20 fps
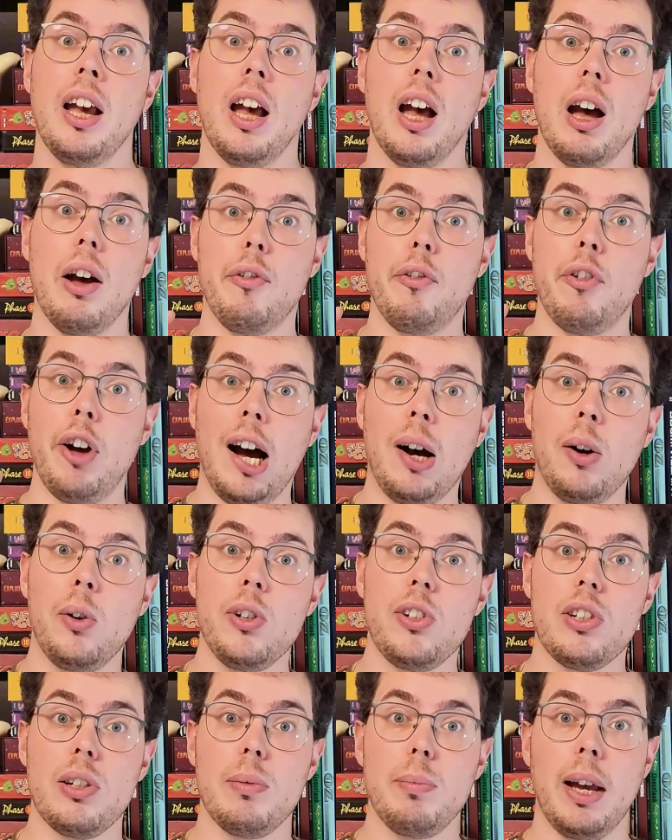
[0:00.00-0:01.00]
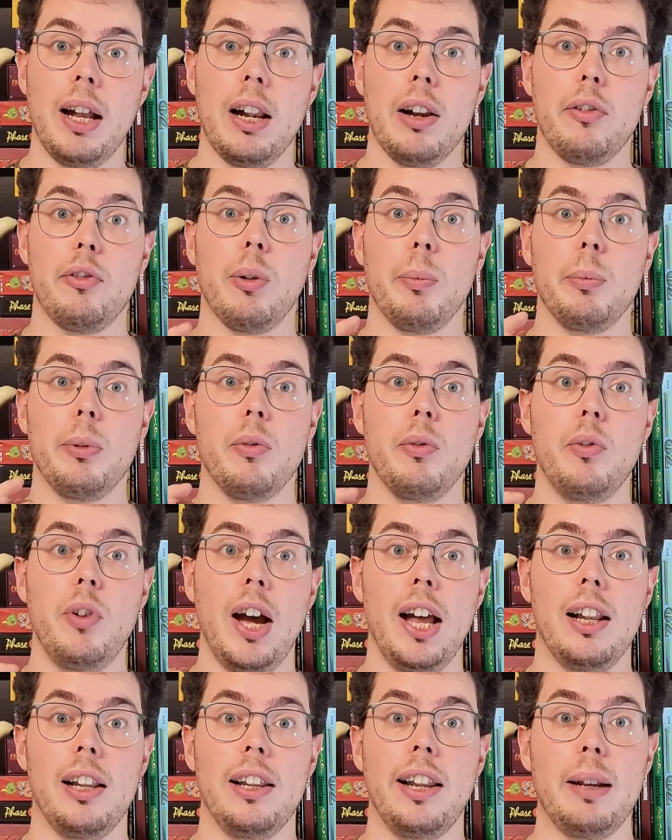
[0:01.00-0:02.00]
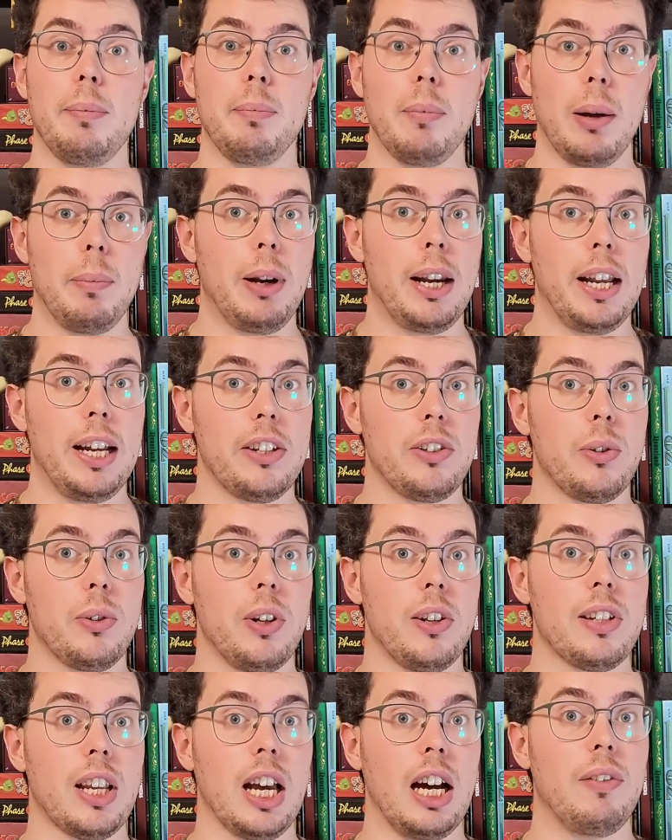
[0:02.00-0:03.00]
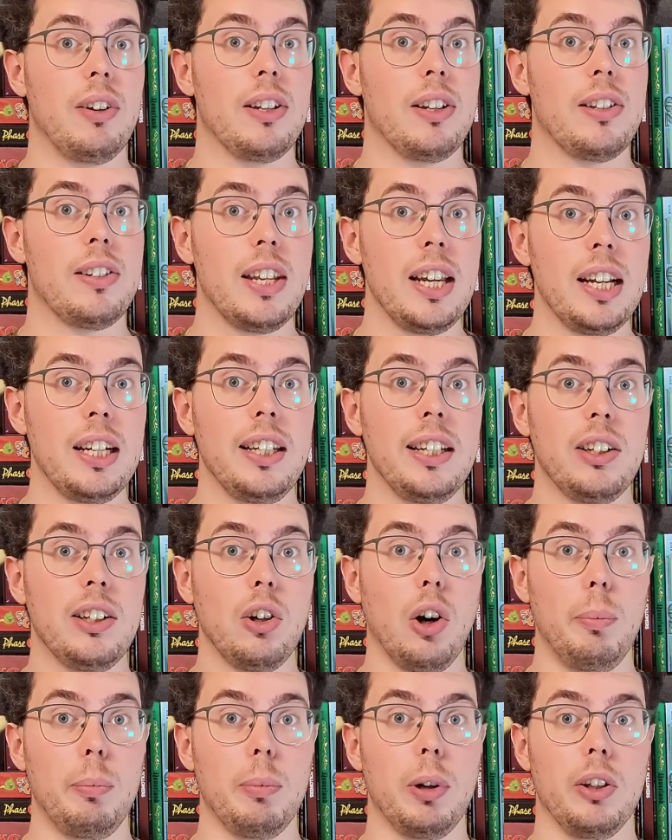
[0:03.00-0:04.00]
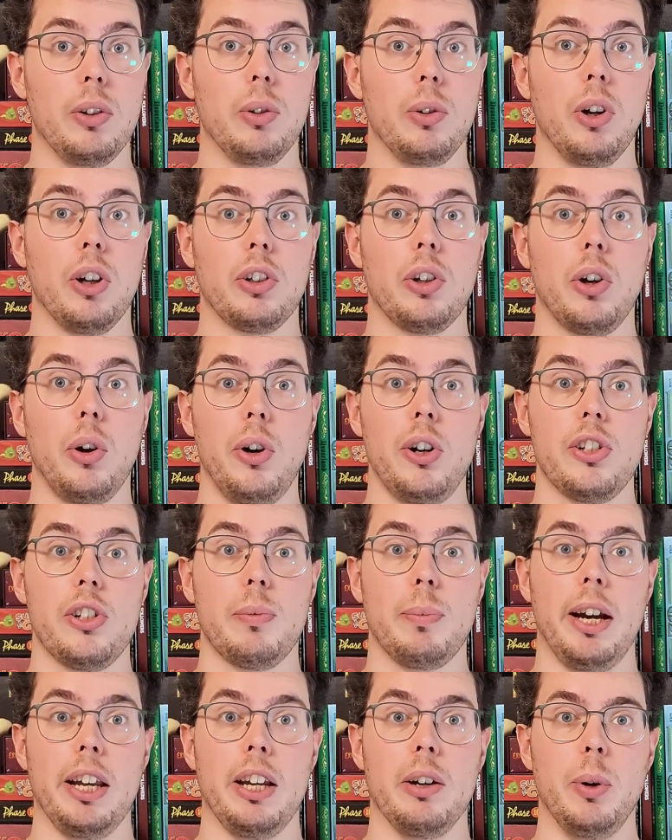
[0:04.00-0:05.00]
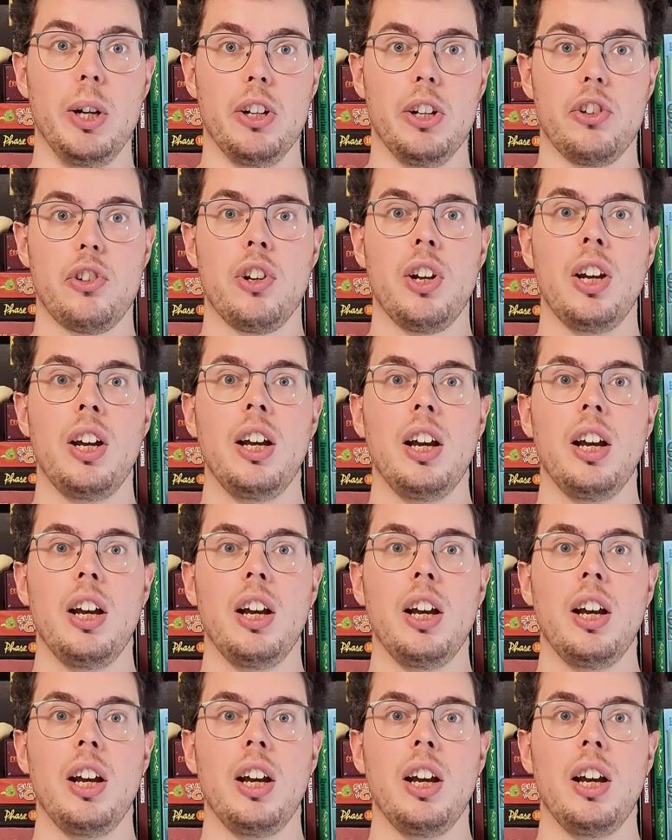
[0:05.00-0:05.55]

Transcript: A foul smell from the well led my players to discover a sickly goblin who got cursed by a witch,